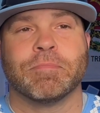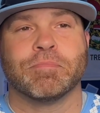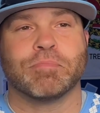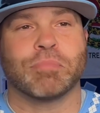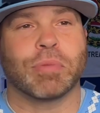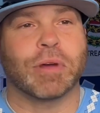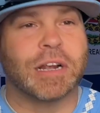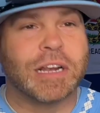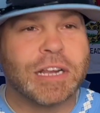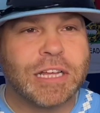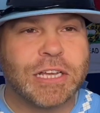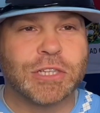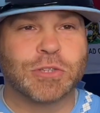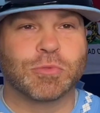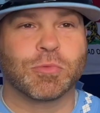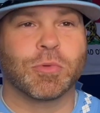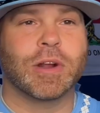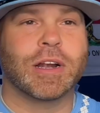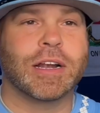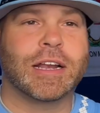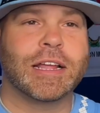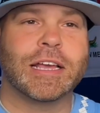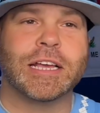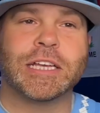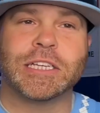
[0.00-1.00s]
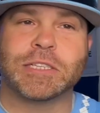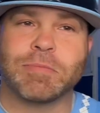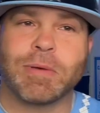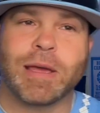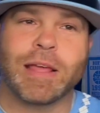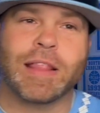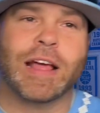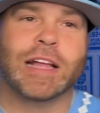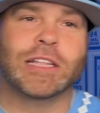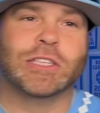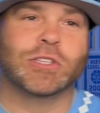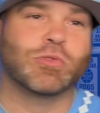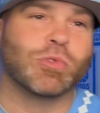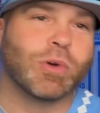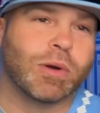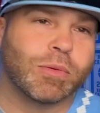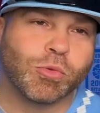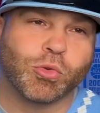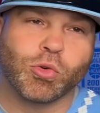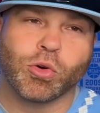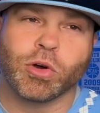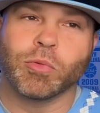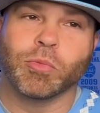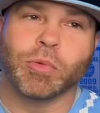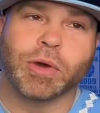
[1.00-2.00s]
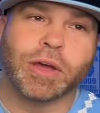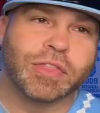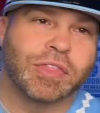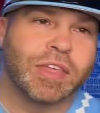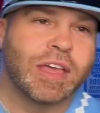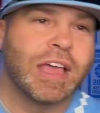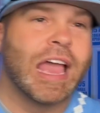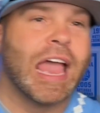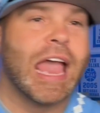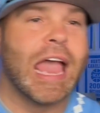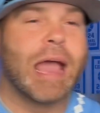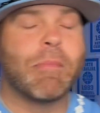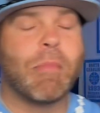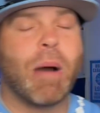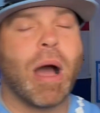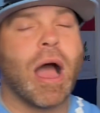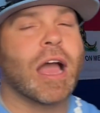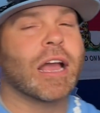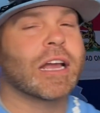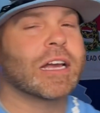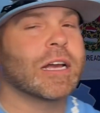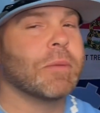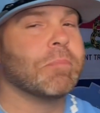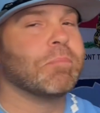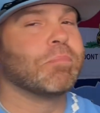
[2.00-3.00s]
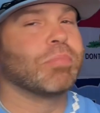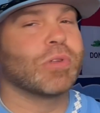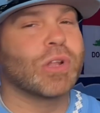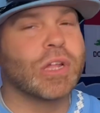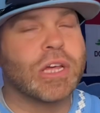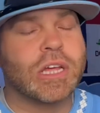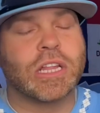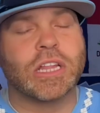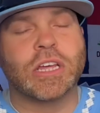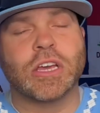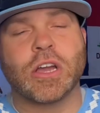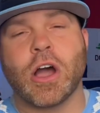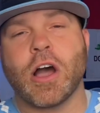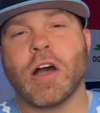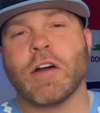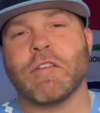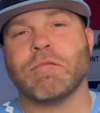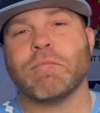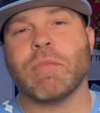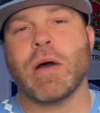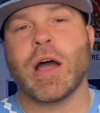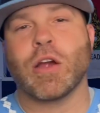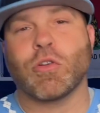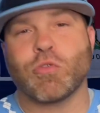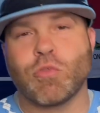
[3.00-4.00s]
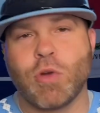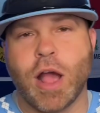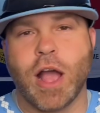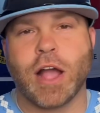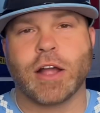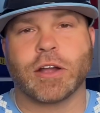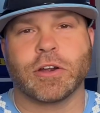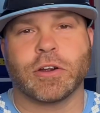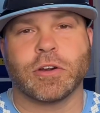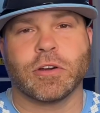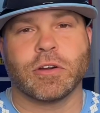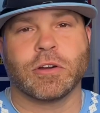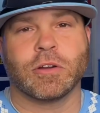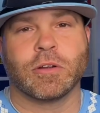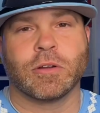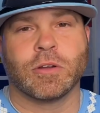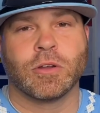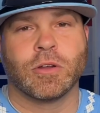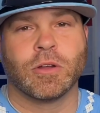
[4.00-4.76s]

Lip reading: But it is what it is, man. That's who I'm going with. Am I completely off my rocker?